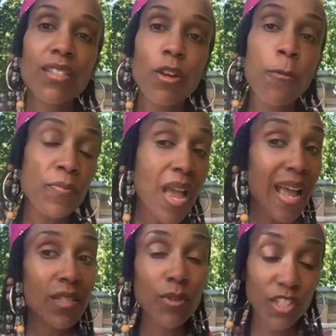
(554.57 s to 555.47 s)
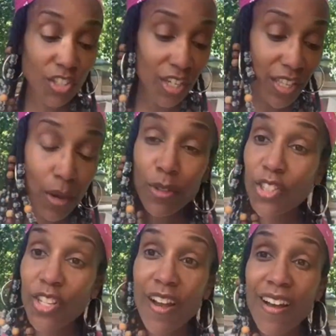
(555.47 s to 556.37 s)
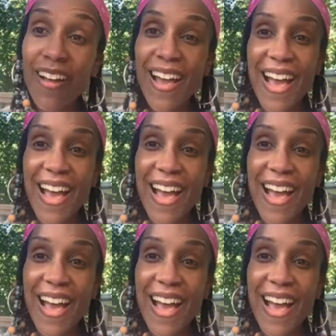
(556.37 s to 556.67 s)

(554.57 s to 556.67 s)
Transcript: So I just wanted to share that with y'all.